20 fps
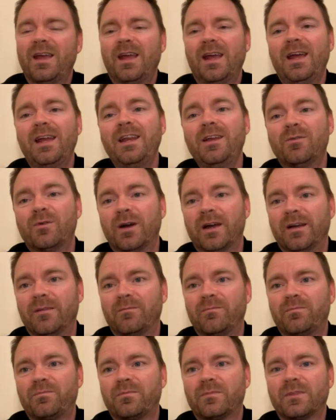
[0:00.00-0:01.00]
Anyway,
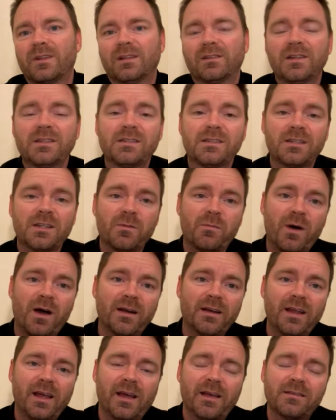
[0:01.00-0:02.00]
listen to the
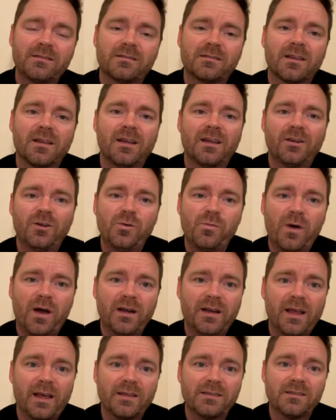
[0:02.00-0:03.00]
podcast. New
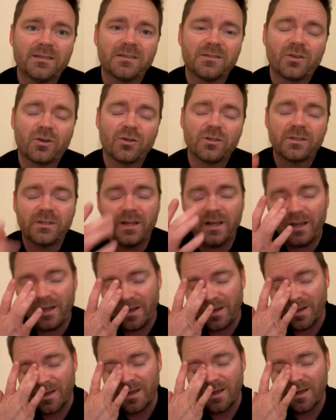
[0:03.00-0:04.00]
podcast is
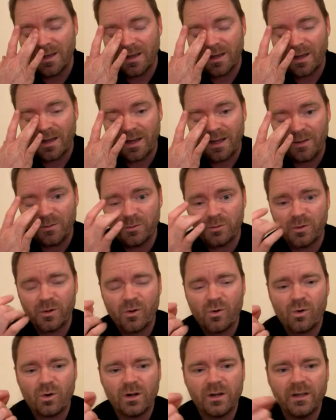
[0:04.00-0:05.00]
Thursday. It was
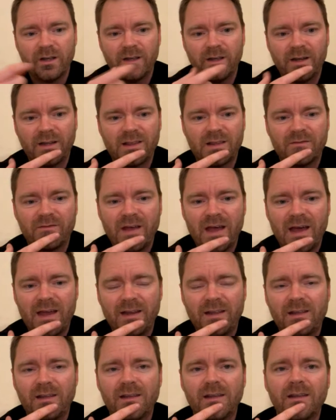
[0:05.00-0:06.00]
recorded at the
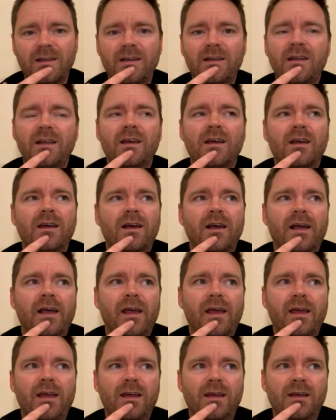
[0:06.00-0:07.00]
Vatican,
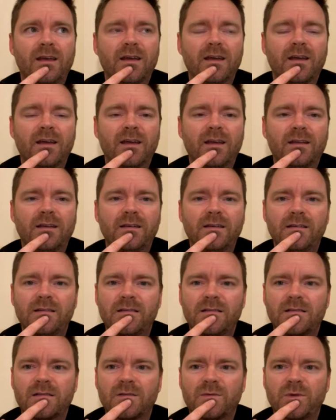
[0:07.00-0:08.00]

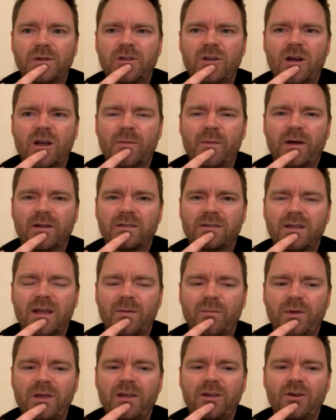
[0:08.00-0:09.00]
and we talk about
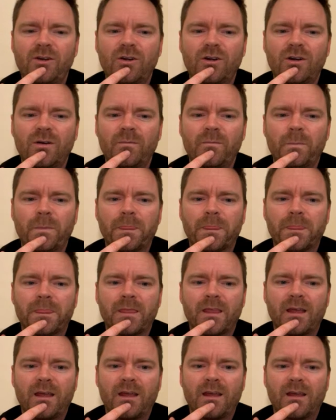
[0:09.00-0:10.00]
St. Peter.
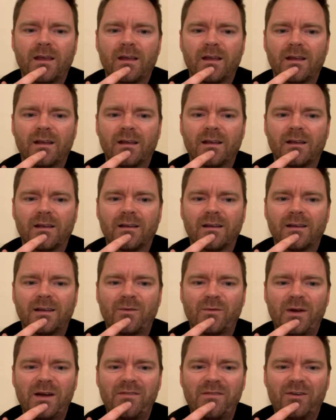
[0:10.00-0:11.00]

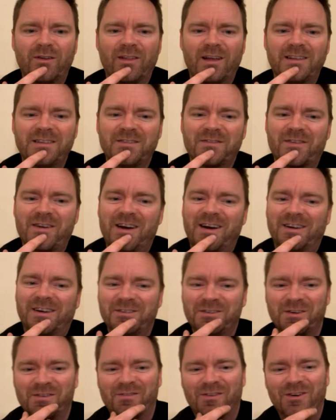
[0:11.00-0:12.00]
Get ready for lots of
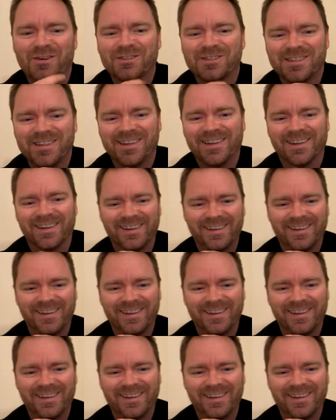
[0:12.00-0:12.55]
controversy.